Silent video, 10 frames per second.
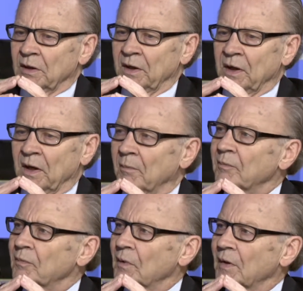leading up
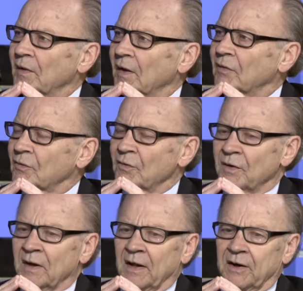then through
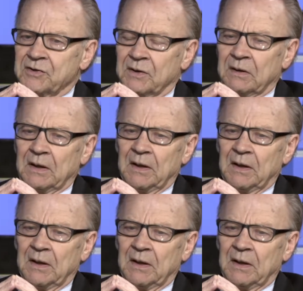the election.